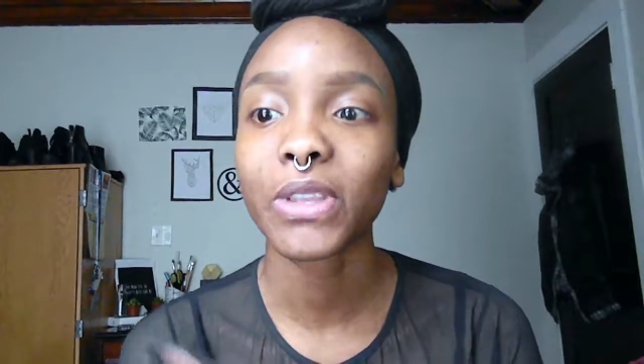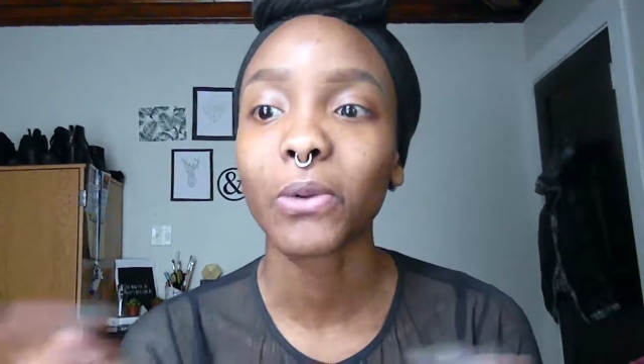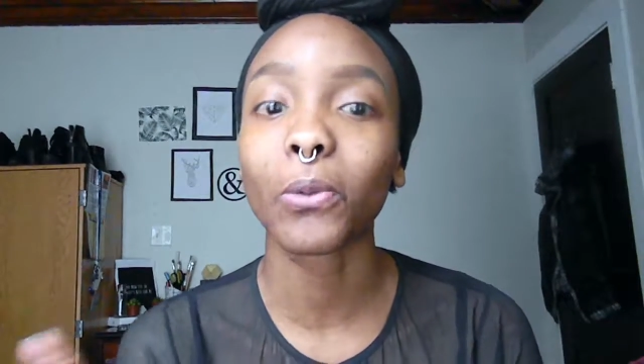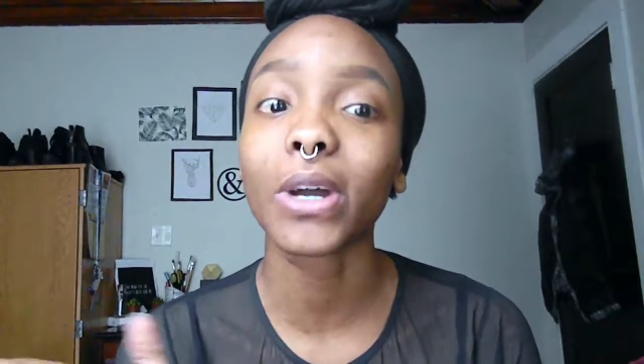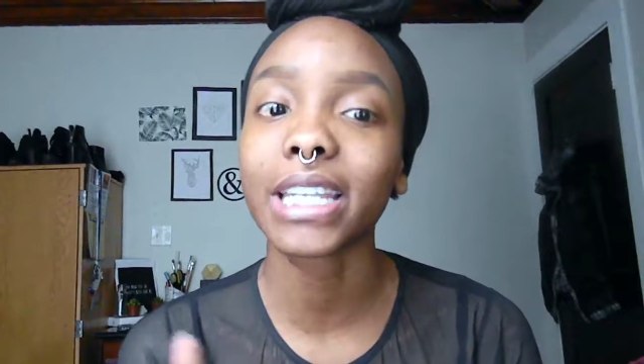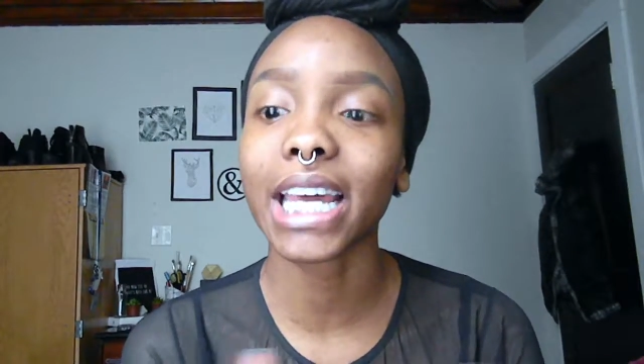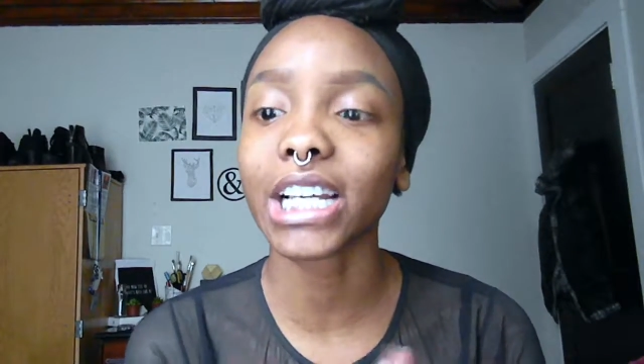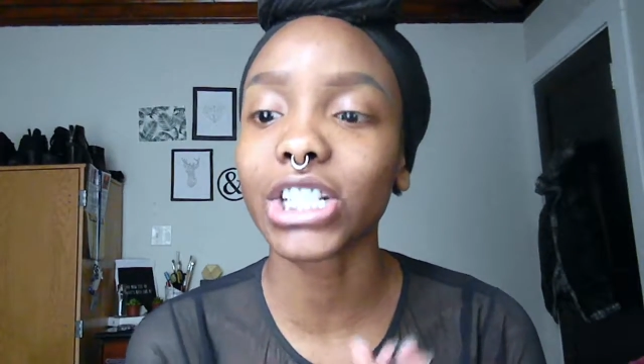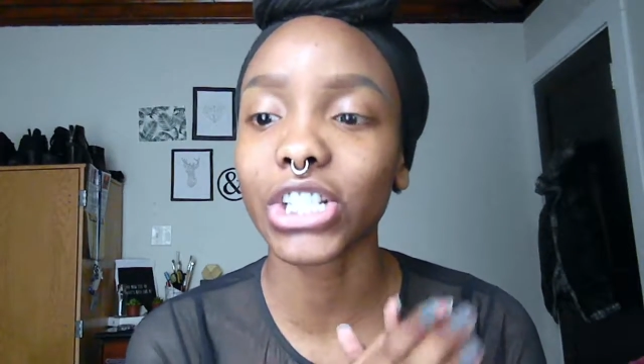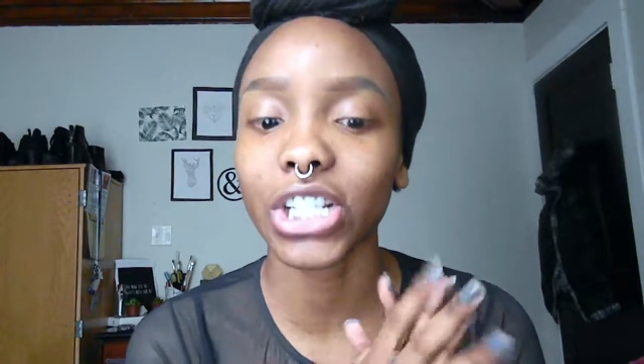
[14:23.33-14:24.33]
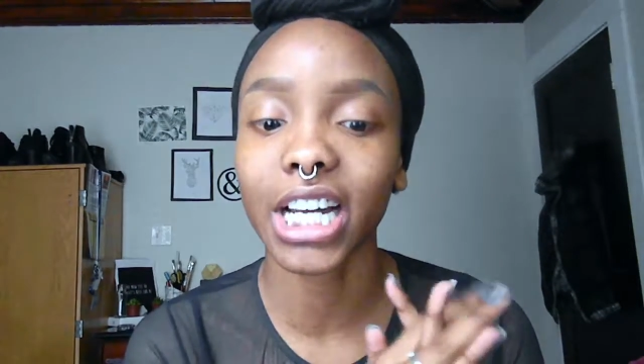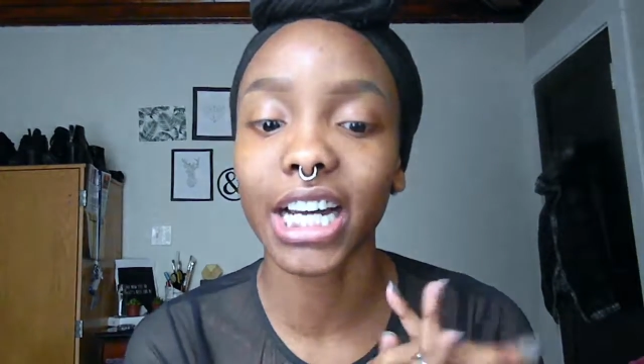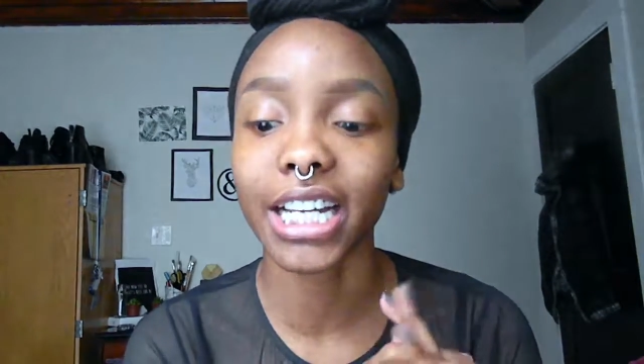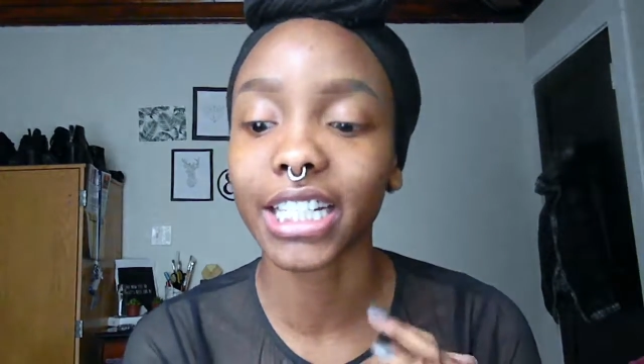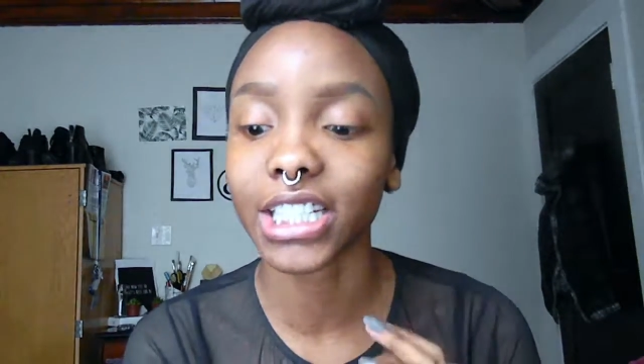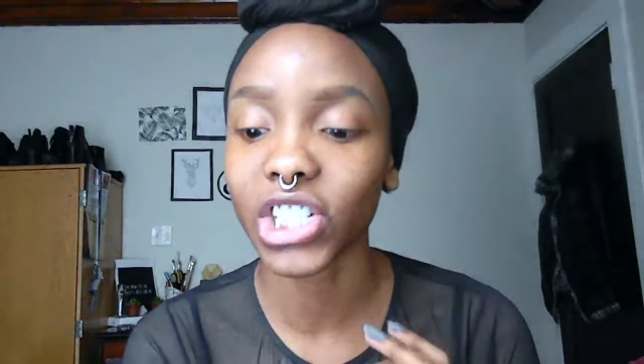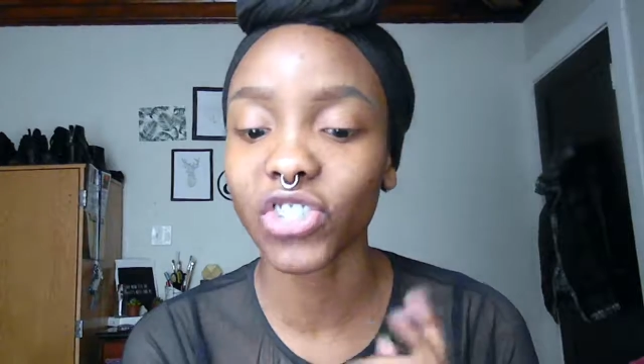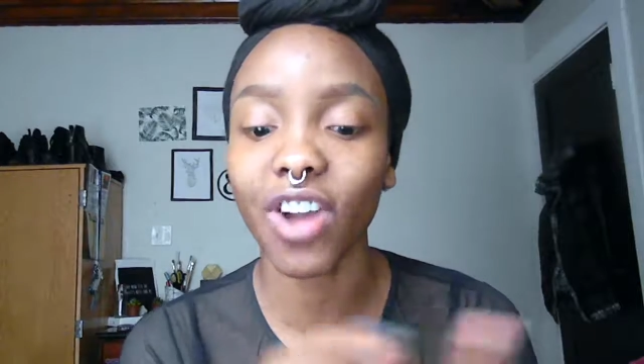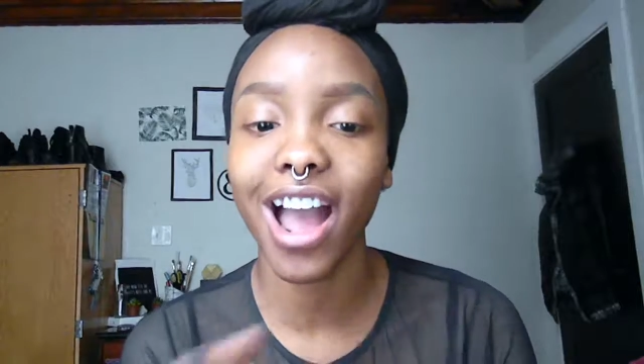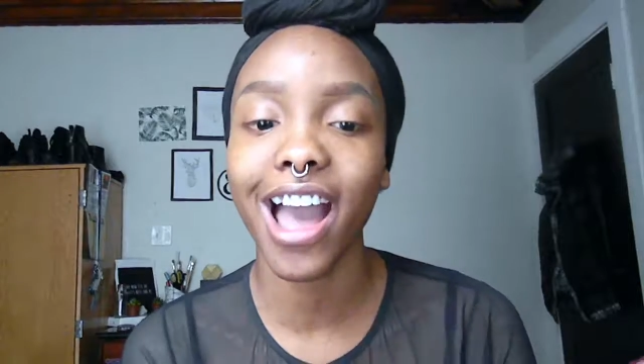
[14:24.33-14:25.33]
what next should I
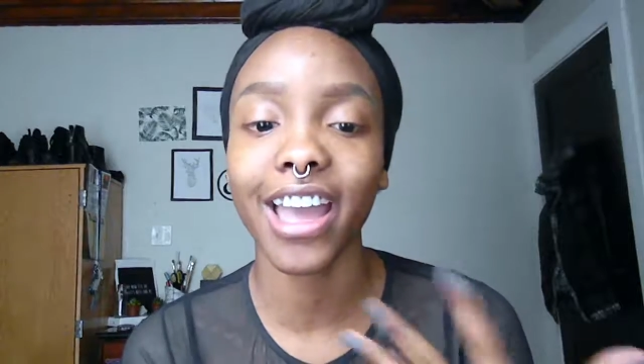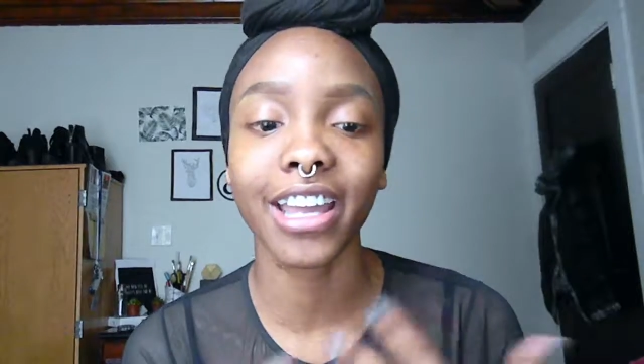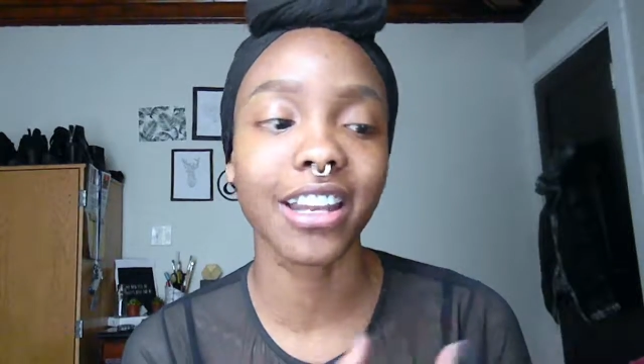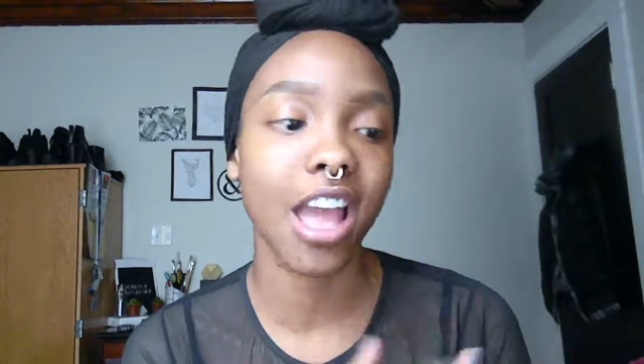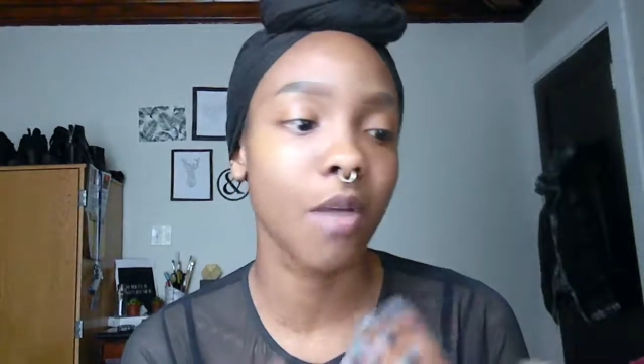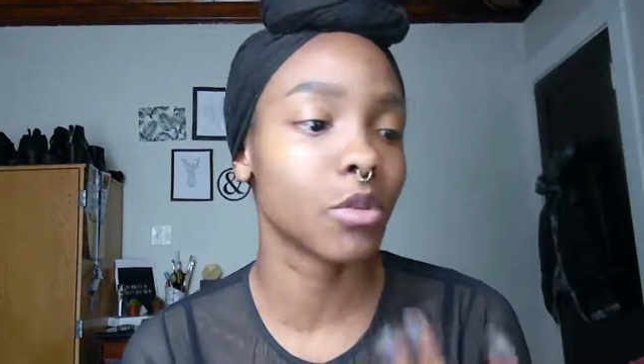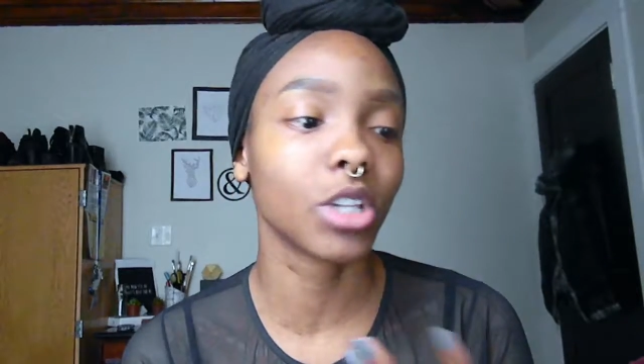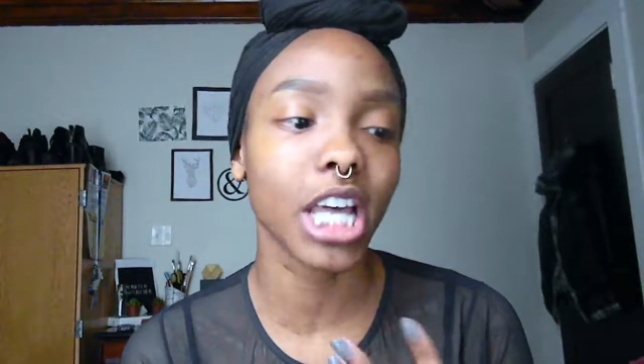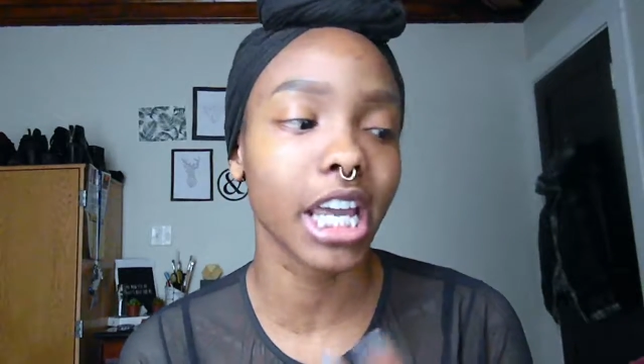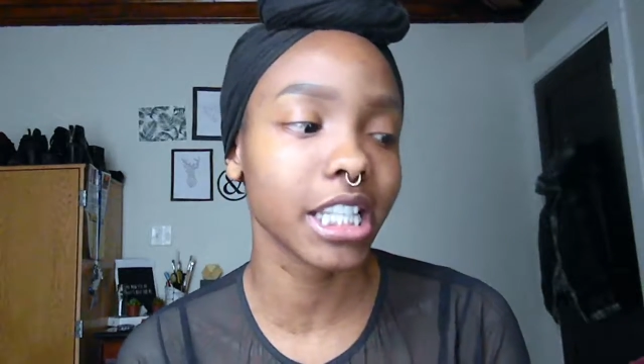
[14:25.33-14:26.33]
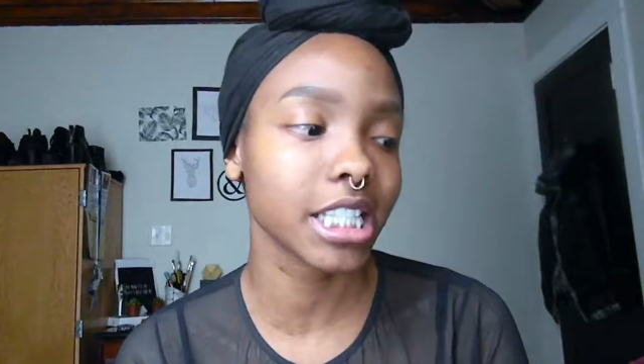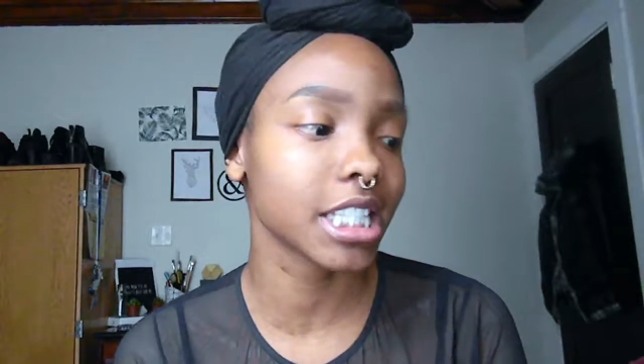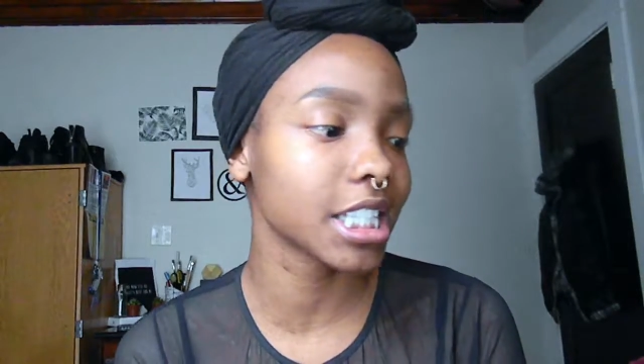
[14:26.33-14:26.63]
try and emulate